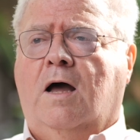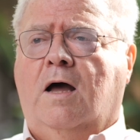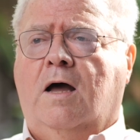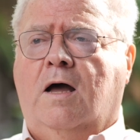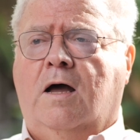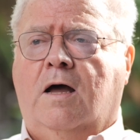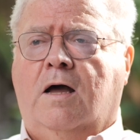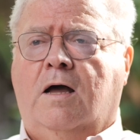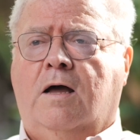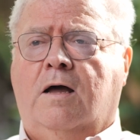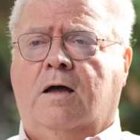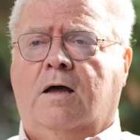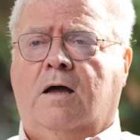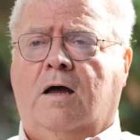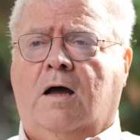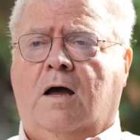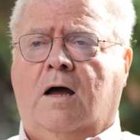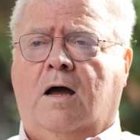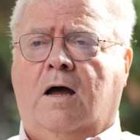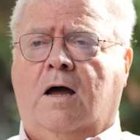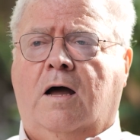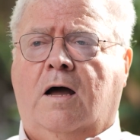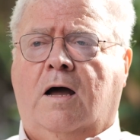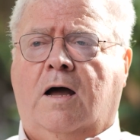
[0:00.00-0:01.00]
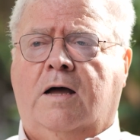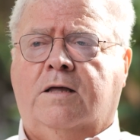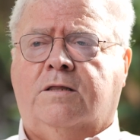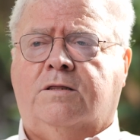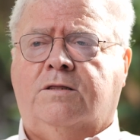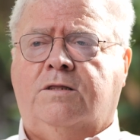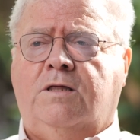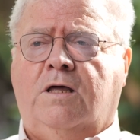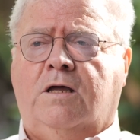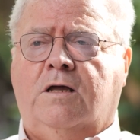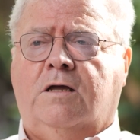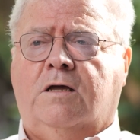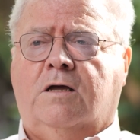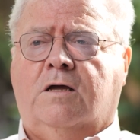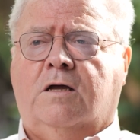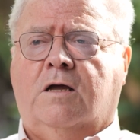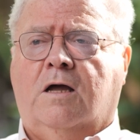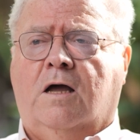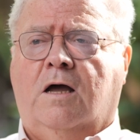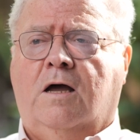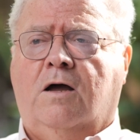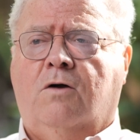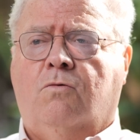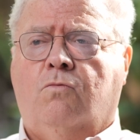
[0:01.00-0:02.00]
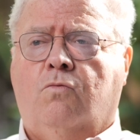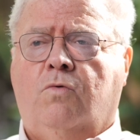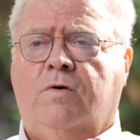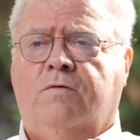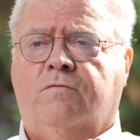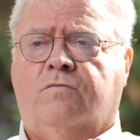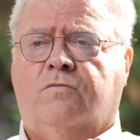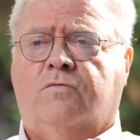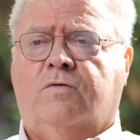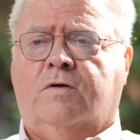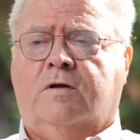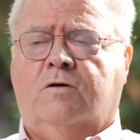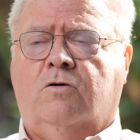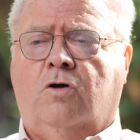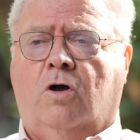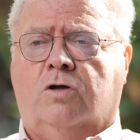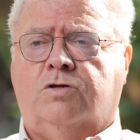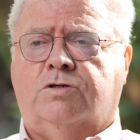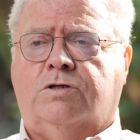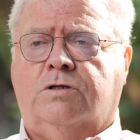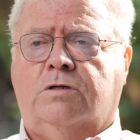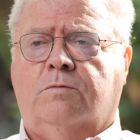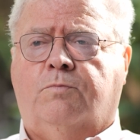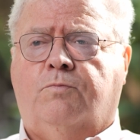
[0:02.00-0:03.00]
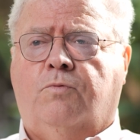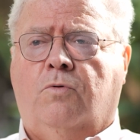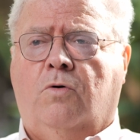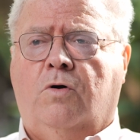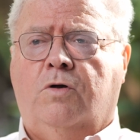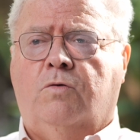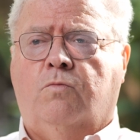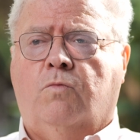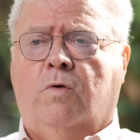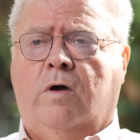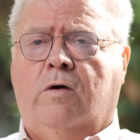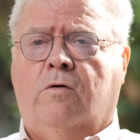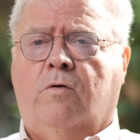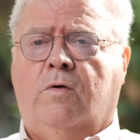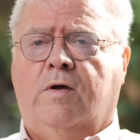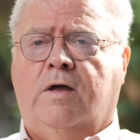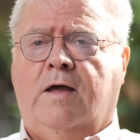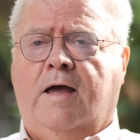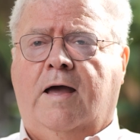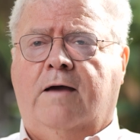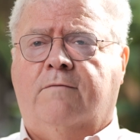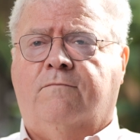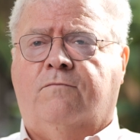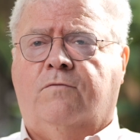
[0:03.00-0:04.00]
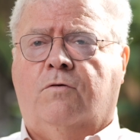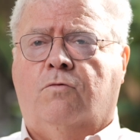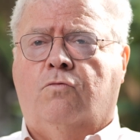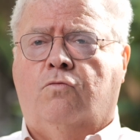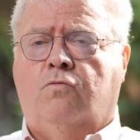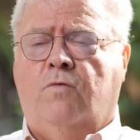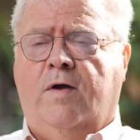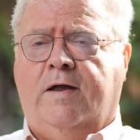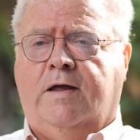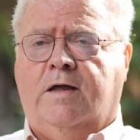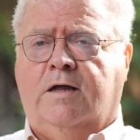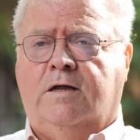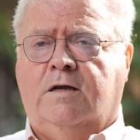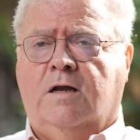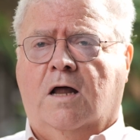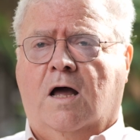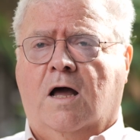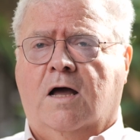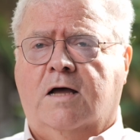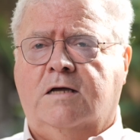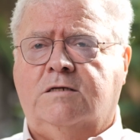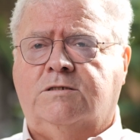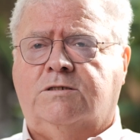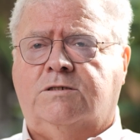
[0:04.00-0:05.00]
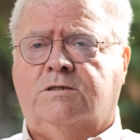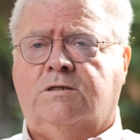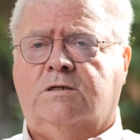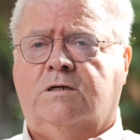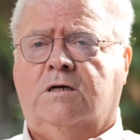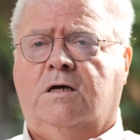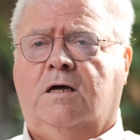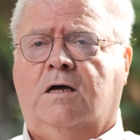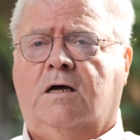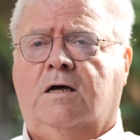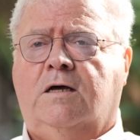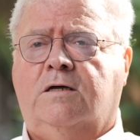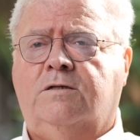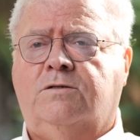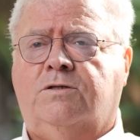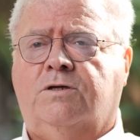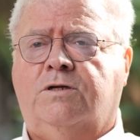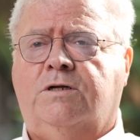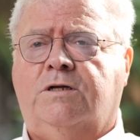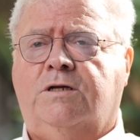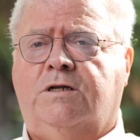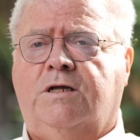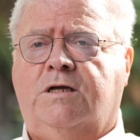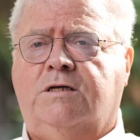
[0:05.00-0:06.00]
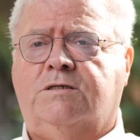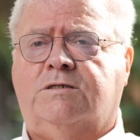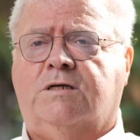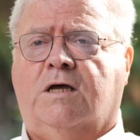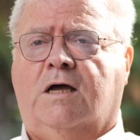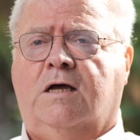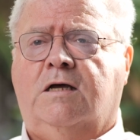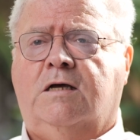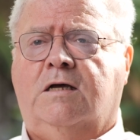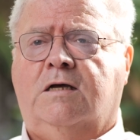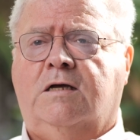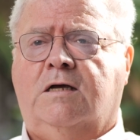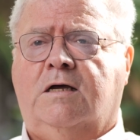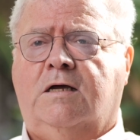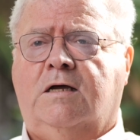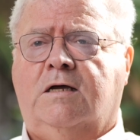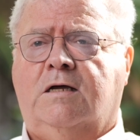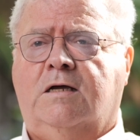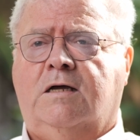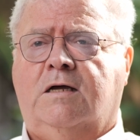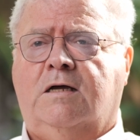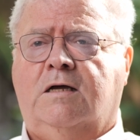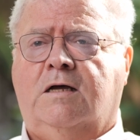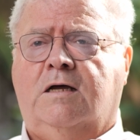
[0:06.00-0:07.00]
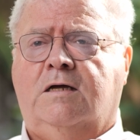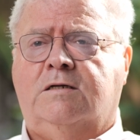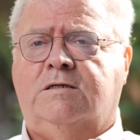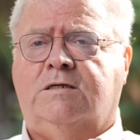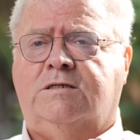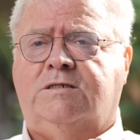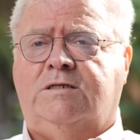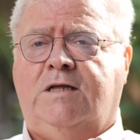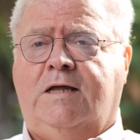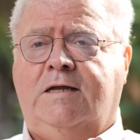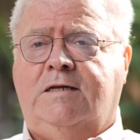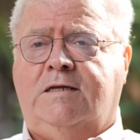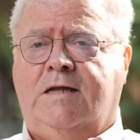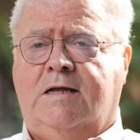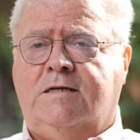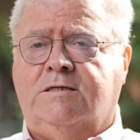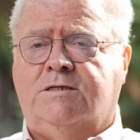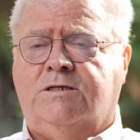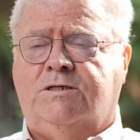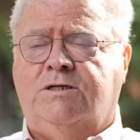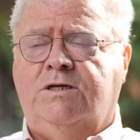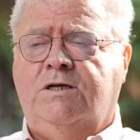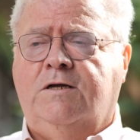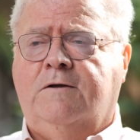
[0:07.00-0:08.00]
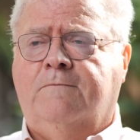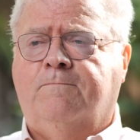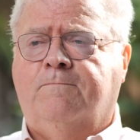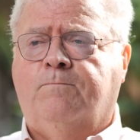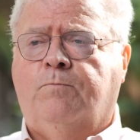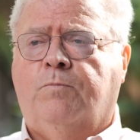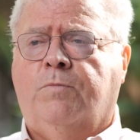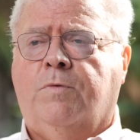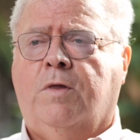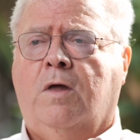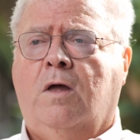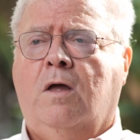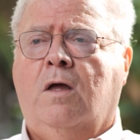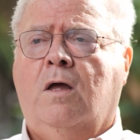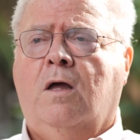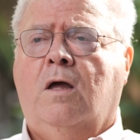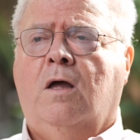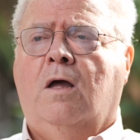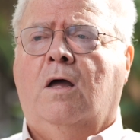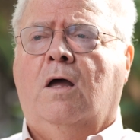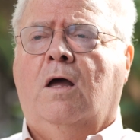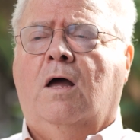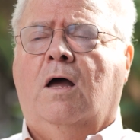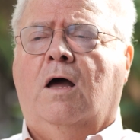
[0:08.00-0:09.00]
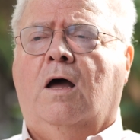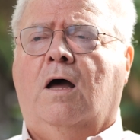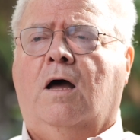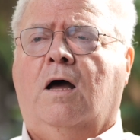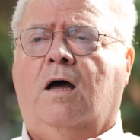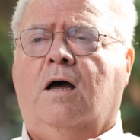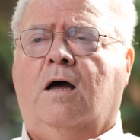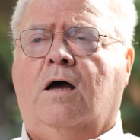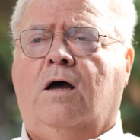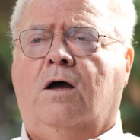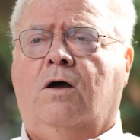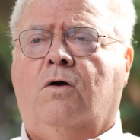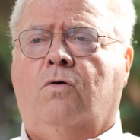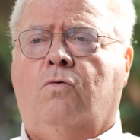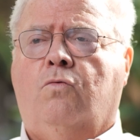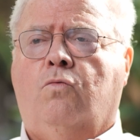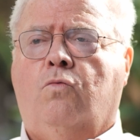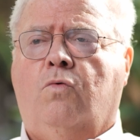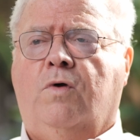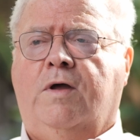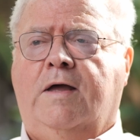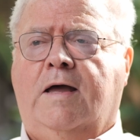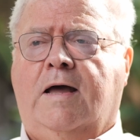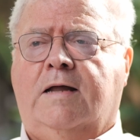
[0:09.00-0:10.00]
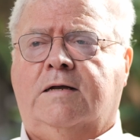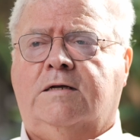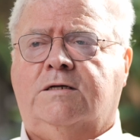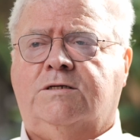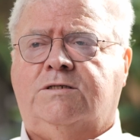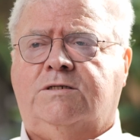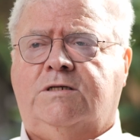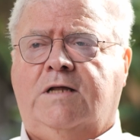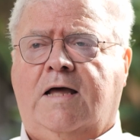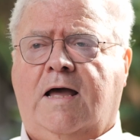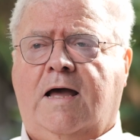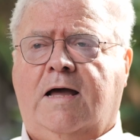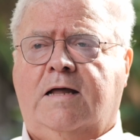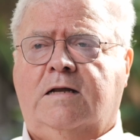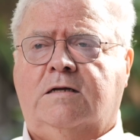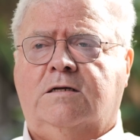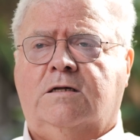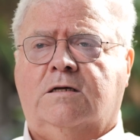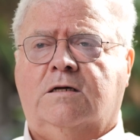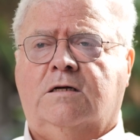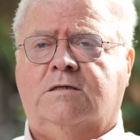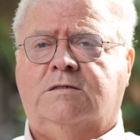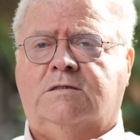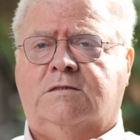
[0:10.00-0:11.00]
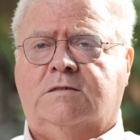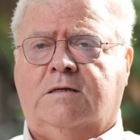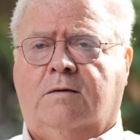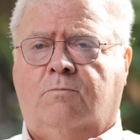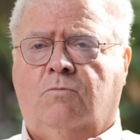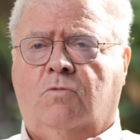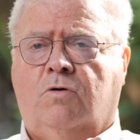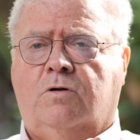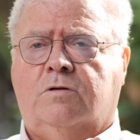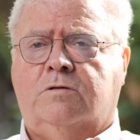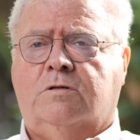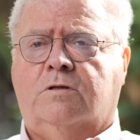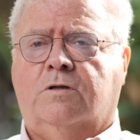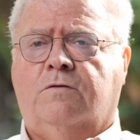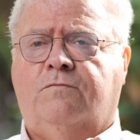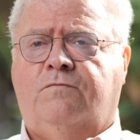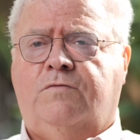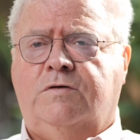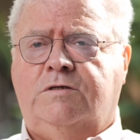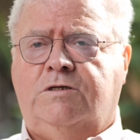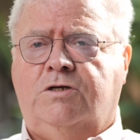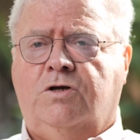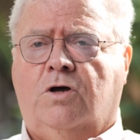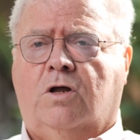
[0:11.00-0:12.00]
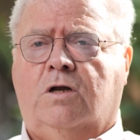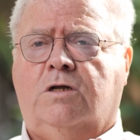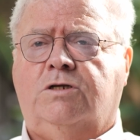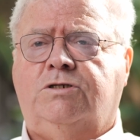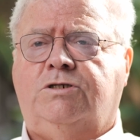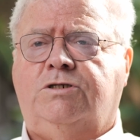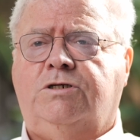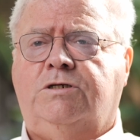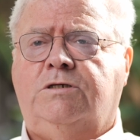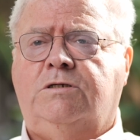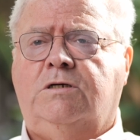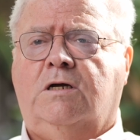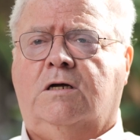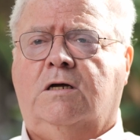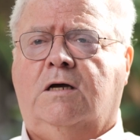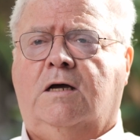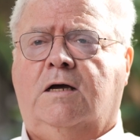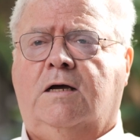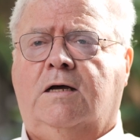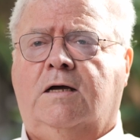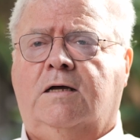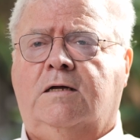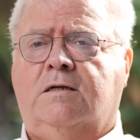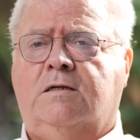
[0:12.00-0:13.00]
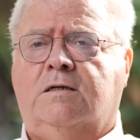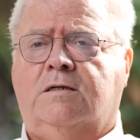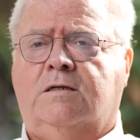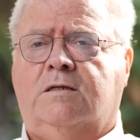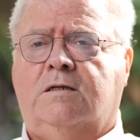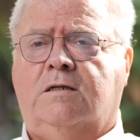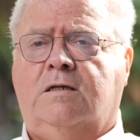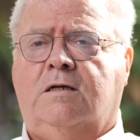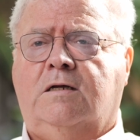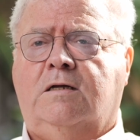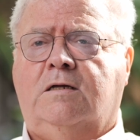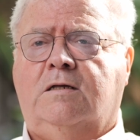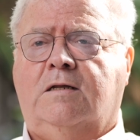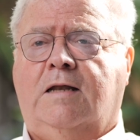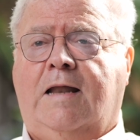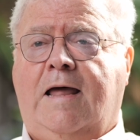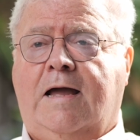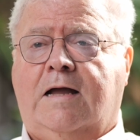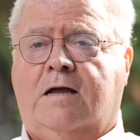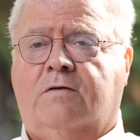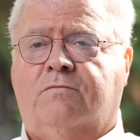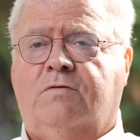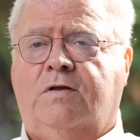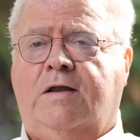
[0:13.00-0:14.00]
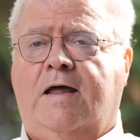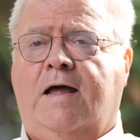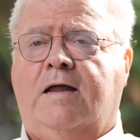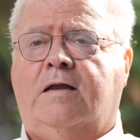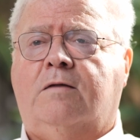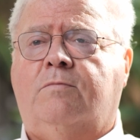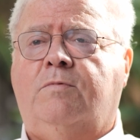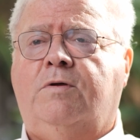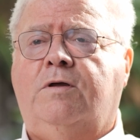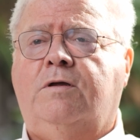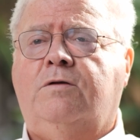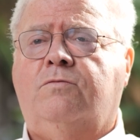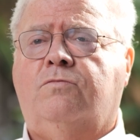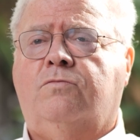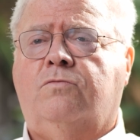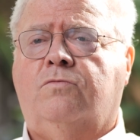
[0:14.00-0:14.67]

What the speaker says: I think we've got to the point where we have recognized that it is a distinct entity. We understand somewhat the physiology and the lack of anatomy